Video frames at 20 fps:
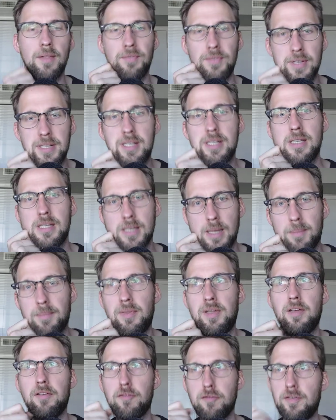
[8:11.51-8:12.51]
This is
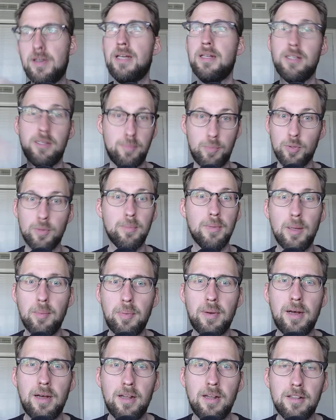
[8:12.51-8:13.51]
something fate has put in my
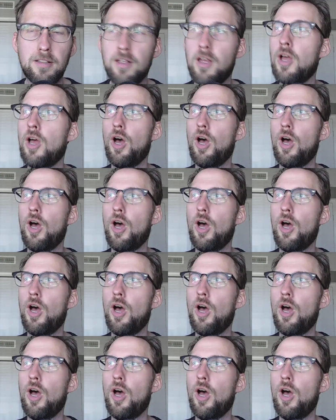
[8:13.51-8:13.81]
path.